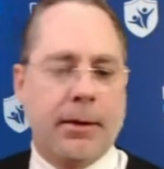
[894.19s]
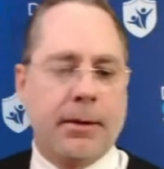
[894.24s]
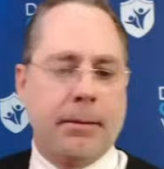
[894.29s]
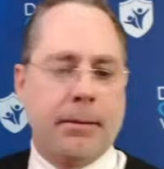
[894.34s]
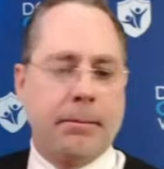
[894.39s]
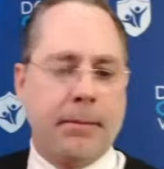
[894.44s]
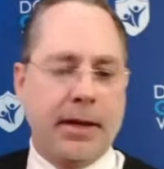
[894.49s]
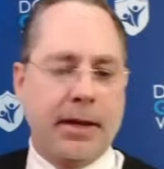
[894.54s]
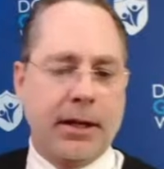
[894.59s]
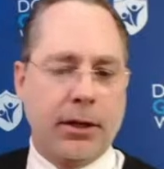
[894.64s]

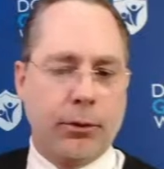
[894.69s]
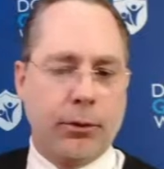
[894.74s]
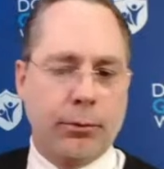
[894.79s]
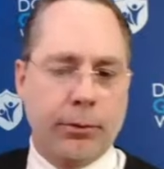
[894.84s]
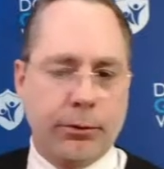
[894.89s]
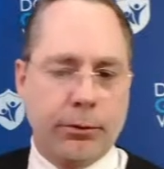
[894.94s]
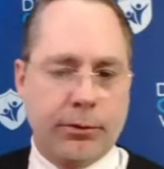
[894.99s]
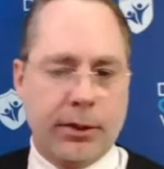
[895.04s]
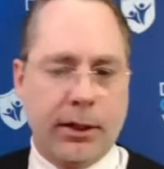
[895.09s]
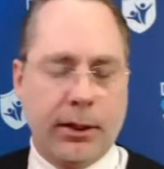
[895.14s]
Make it a
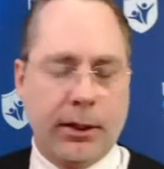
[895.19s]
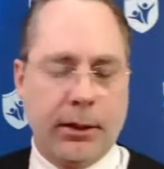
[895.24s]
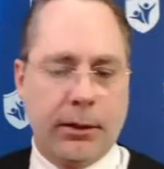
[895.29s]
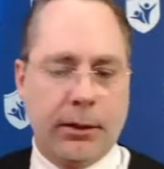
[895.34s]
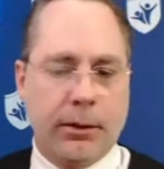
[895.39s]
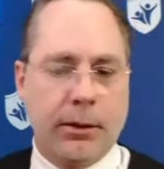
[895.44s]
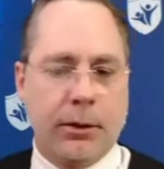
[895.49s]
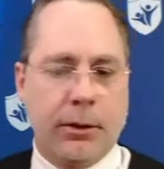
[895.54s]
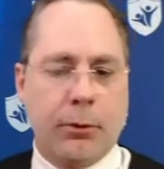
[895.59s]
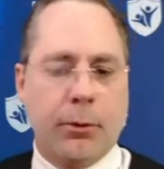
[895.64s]

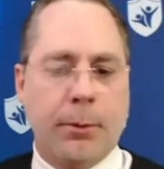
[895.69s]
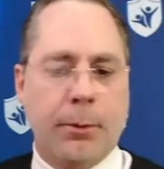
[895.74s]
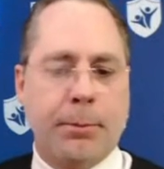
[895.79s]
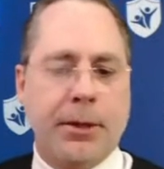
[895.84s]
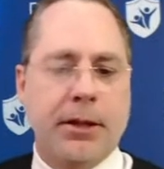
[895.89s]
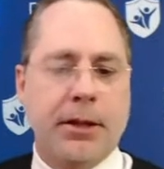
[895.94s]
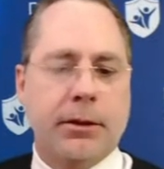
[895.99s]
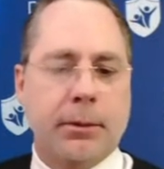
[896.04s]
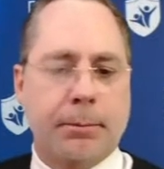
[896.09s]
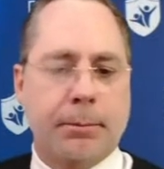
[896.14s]
routine,
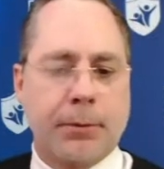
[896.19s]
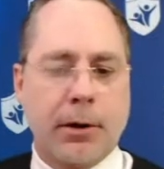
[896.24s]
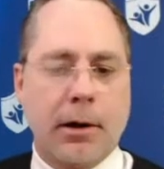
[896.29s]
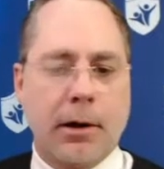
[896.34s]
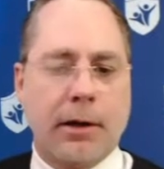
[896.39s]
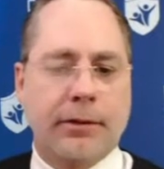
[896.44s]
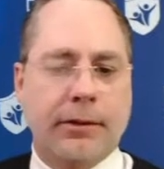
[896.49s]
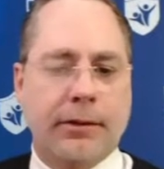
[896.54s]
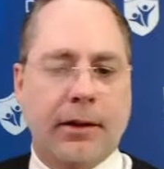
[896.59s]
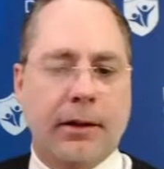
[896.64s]
repeat the
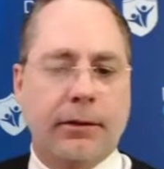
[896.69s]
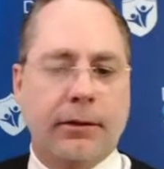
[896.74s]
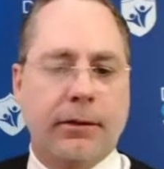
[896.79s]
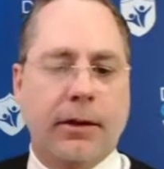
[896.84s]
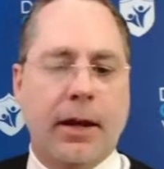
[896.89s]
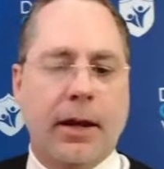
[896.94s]
process,